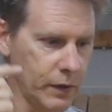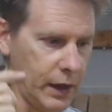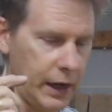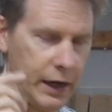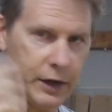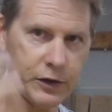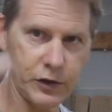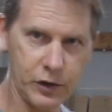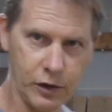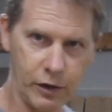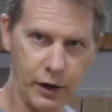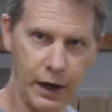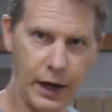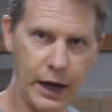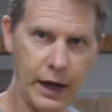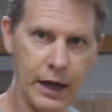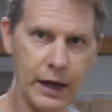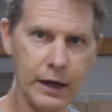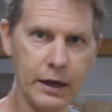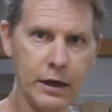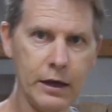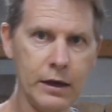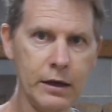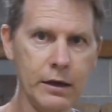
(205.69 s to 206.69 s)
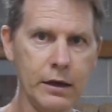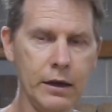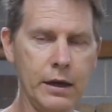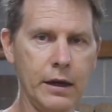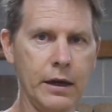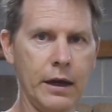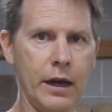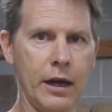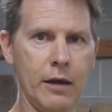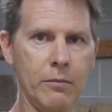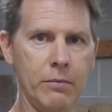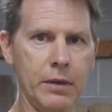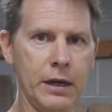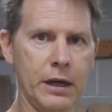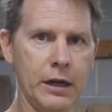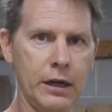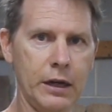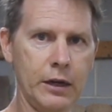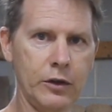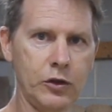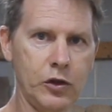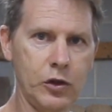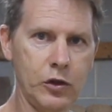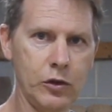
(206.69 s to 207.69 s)
as they're hanging and
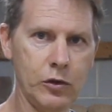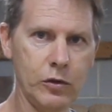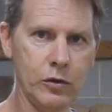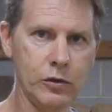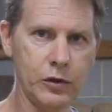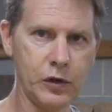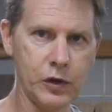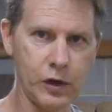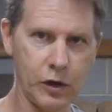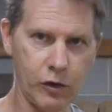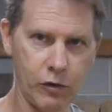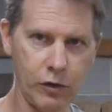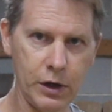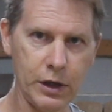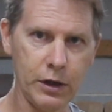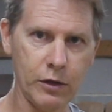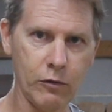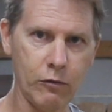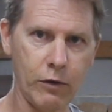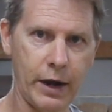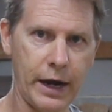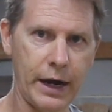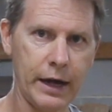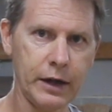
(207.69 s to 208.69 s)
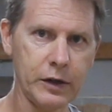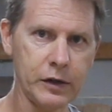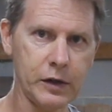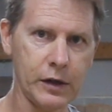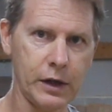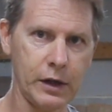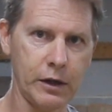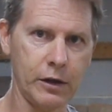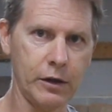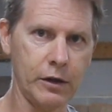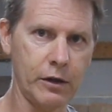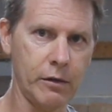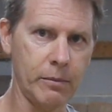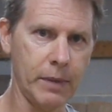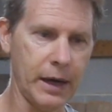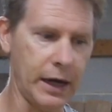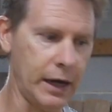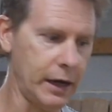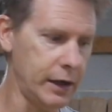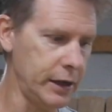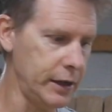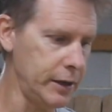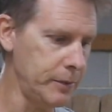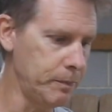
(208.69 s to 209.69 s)
beginning to secrete the wax out of their
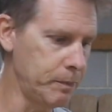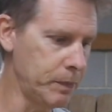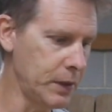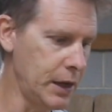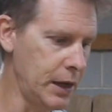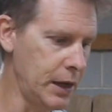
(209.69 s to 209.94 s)
body,